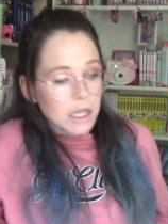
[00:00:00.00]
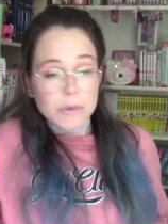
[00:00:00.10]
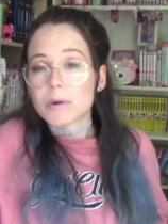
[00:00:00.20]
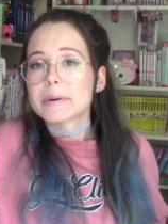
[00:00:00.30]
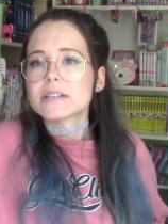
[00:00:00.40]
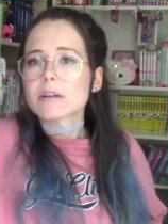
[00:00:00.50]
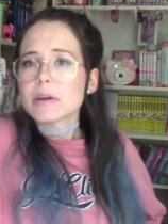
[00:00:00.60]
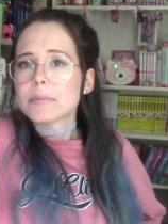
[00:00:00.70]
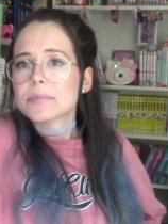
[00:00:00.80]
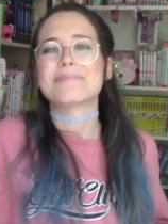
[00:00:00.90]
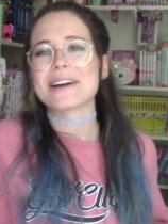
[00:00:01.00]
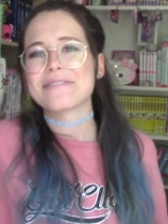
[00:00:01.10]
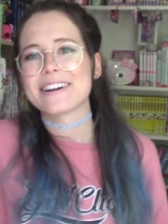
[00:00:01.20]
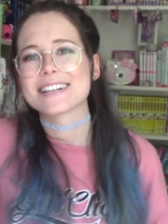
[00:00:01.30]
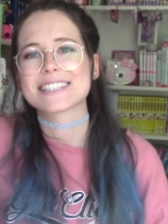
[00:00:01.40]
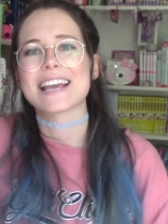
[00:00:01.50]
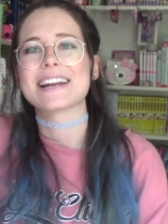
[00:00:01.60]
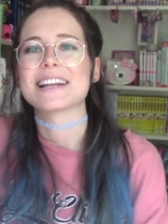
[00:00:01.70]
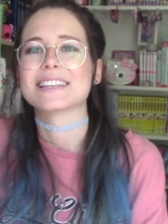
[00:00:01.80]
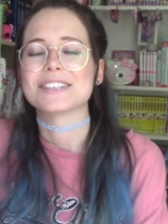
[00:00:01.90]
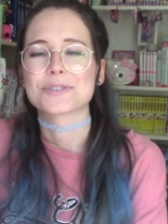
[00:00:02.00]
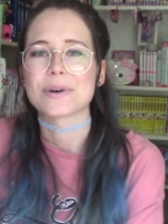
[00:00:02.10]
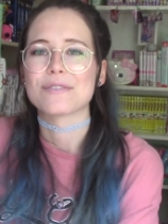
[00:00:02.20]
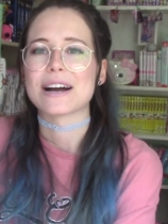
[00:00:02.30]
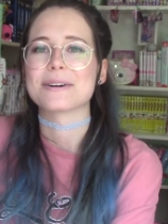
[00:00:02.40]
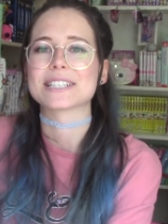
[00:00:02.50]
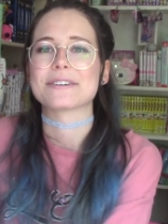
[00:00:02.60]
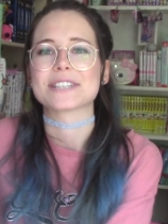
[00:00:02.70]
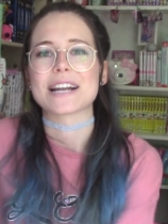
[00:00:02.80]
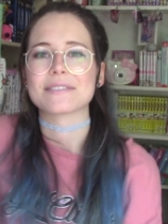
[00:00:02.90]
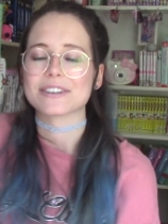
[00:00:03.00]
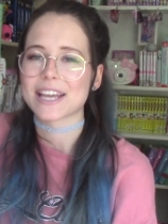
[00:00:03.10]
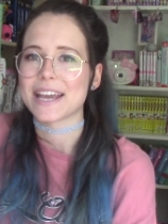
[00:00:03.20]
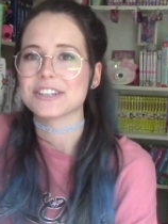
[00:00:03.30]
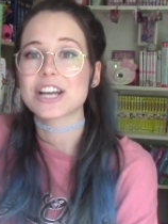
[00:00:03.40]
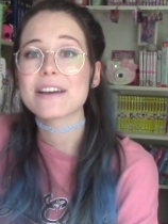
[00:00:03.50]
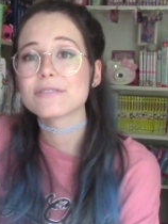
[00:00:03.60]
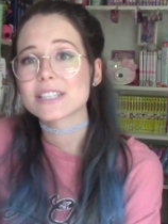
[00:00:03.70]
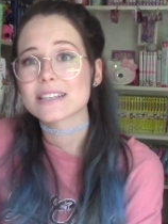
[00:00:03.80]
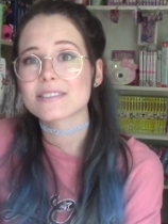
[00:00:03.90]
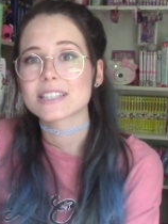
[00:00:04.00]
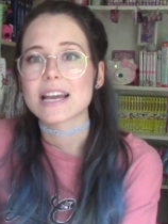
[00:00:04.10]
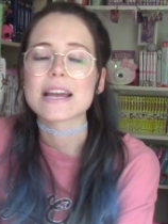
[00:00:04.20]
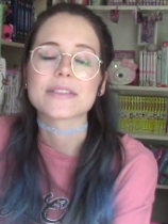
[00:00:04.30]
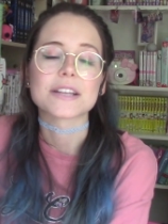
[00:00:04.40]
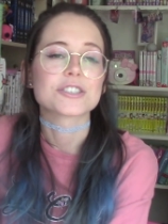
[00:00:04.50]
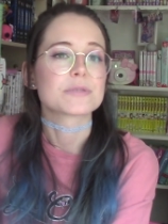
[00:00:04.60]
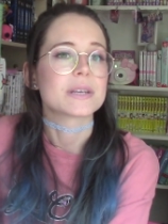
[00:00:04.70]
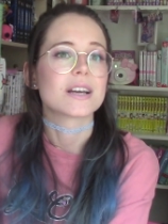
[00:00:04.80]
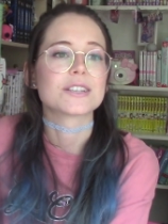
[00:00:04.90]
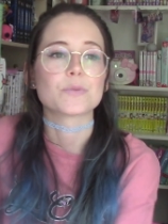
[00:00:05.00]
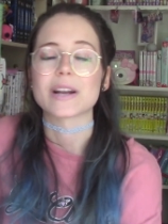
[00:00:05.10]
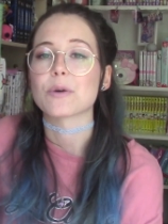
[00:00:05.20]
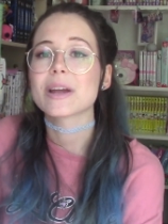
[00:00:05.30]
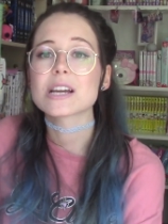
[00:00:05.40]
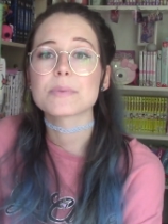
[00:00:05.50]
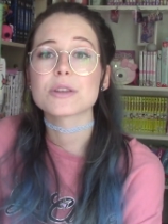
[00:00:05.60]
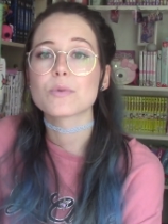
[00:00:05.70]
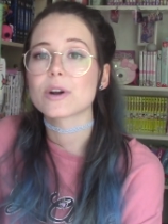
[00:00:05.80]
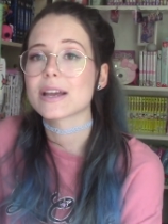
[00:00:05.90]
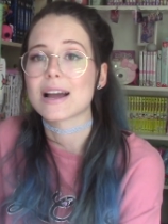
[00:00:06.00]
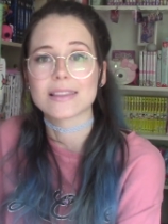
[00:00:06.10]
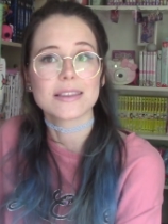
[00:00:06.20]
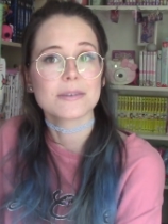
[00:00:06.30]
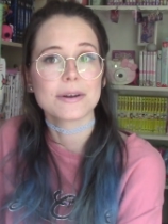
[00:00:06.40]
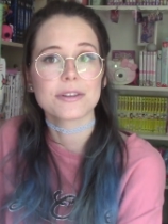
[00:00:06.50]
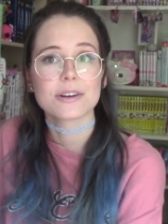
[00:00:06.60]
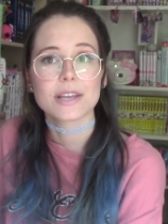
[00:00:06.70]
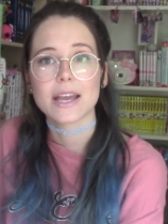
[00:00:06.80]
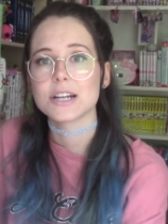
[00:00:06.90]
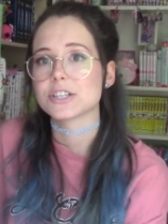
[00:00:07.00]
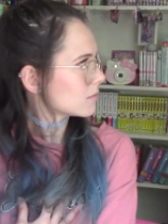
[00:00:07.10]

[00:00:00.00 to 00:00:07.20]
What were we talking about? My ferrets get at least 12 hours outside of their cage every single day, and that's just because when I wake up in the morning, I let them out of their cage.